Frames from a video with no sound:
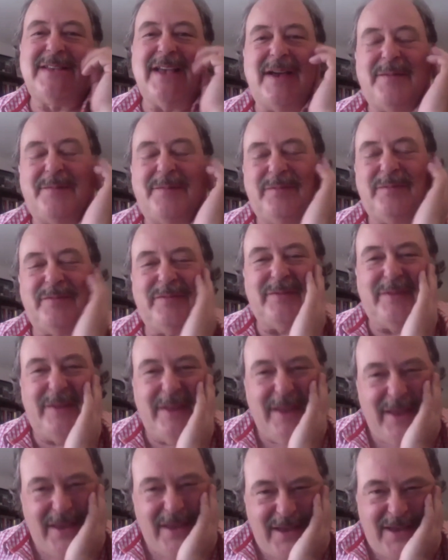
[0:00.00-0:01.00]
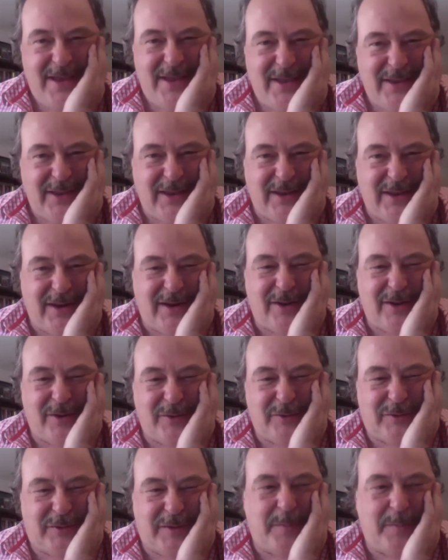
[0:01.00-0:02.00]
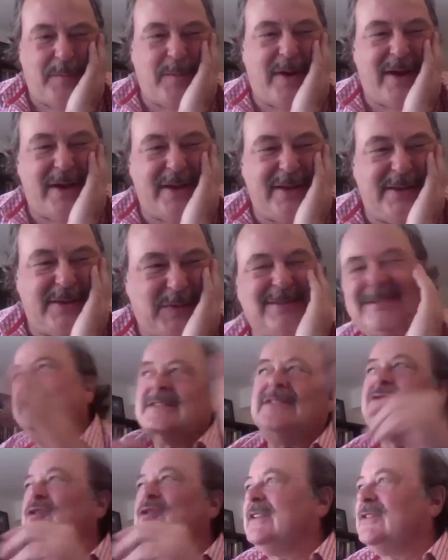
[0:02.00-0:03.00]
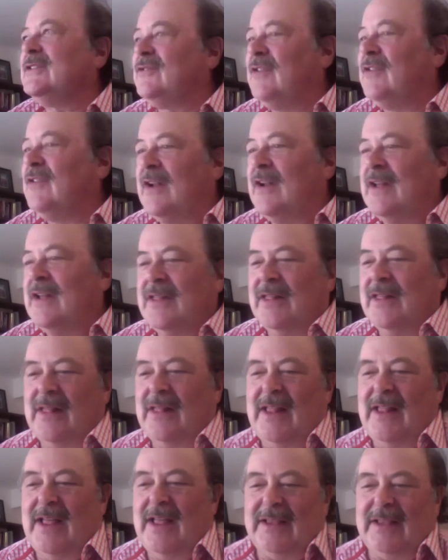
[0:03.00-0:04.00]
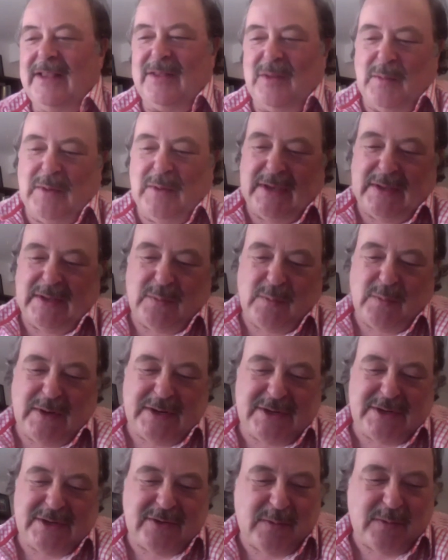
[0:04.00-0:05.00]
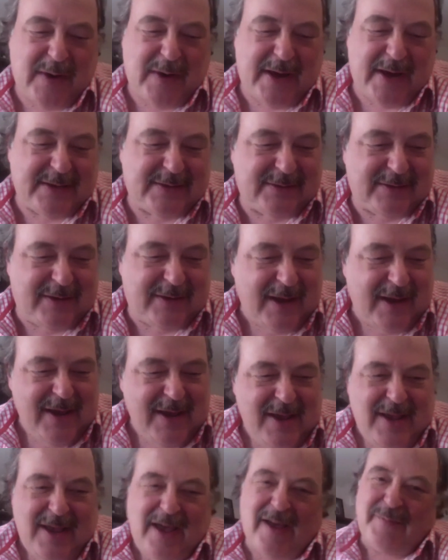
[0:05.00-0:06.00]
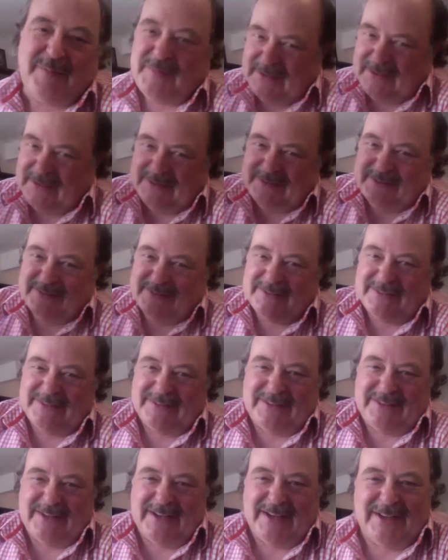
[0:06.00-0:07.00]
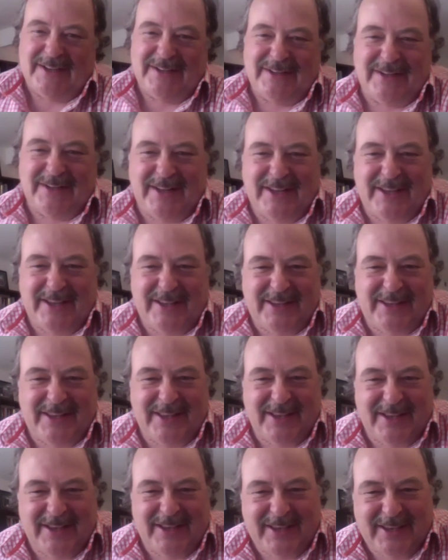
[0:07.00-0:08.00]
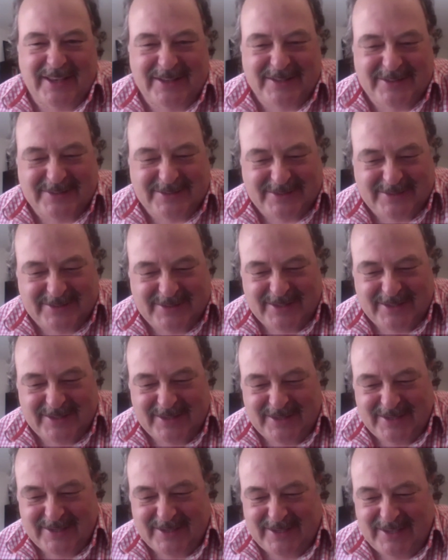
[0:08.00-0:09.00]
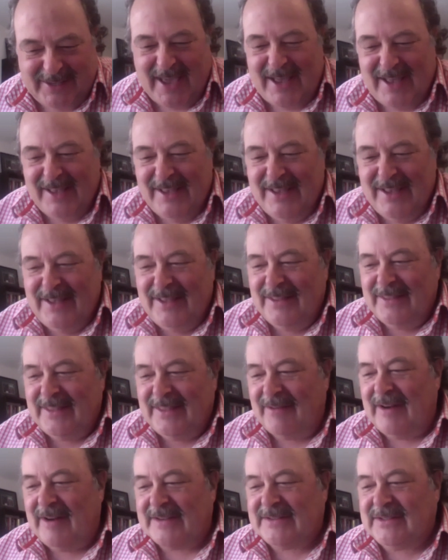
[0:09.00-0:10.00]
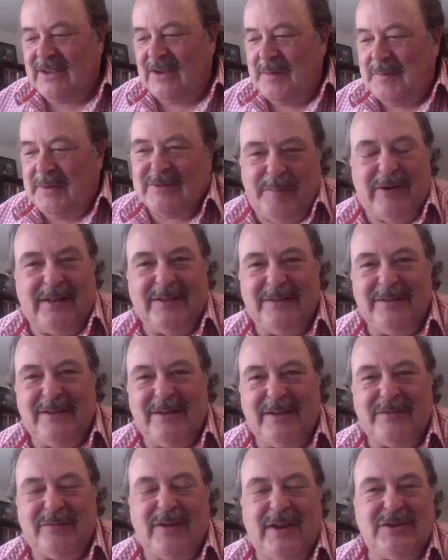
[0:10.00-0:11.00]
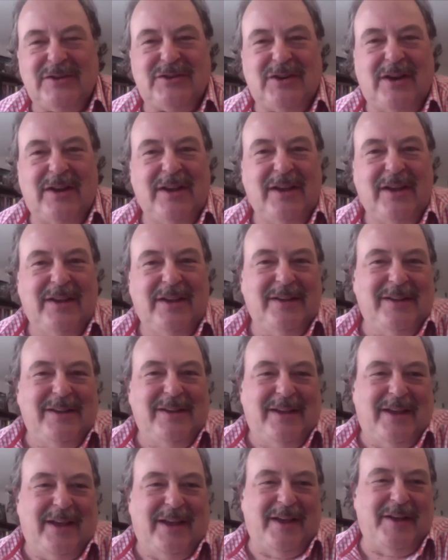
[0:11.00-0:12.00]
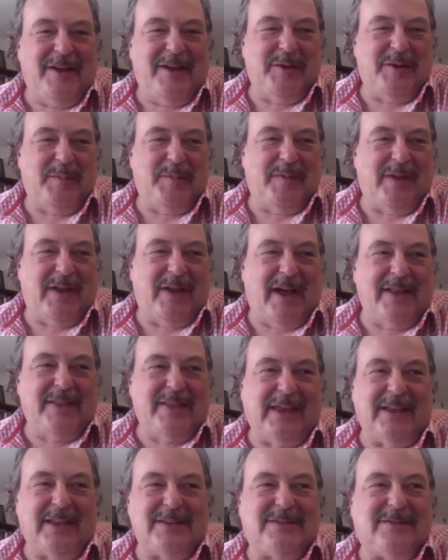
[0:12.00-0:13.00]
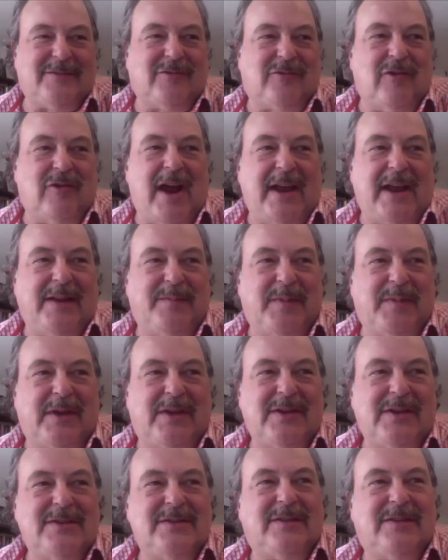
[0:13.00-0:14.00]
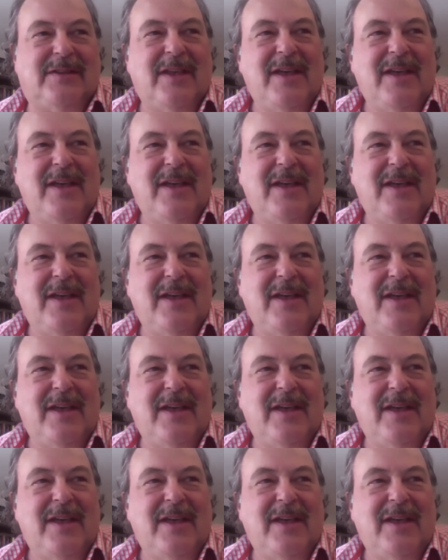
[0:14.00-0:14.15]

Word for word: you know demise where he gets sucked into the vortex, rather like the Wicked Witch of the West. Um, and and they, he's they, yeah they rescue him and he goes off on a parallel adventure. Um, I think it's great because